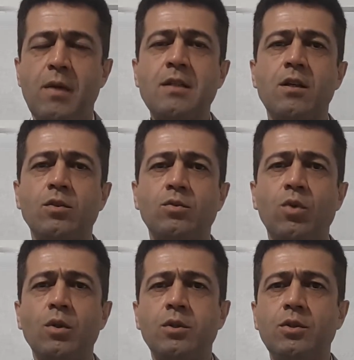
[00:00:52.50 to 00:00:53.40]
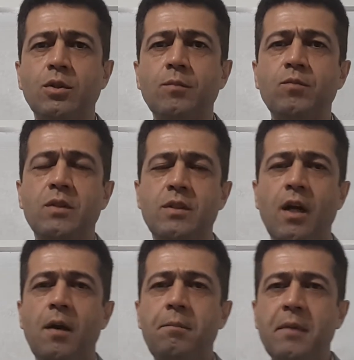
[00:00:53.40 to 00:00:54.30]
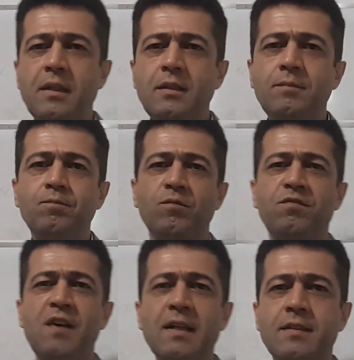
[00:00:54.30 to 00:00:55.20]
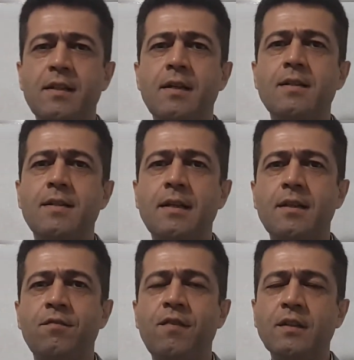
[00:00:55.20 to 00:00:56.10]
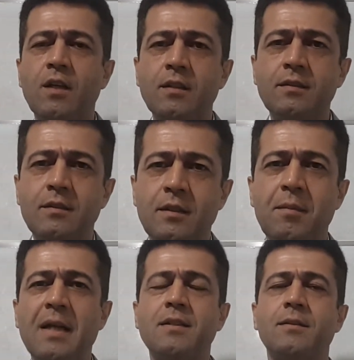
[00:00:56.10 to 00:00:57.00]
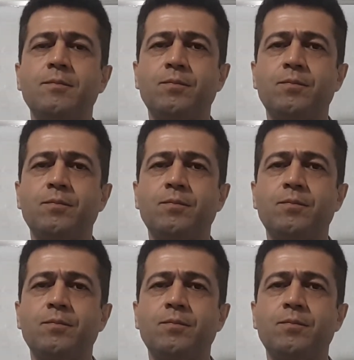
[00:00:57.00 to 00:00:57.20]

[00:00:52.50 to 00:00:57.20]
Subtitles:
As I told you, there are many factors that affect on demand.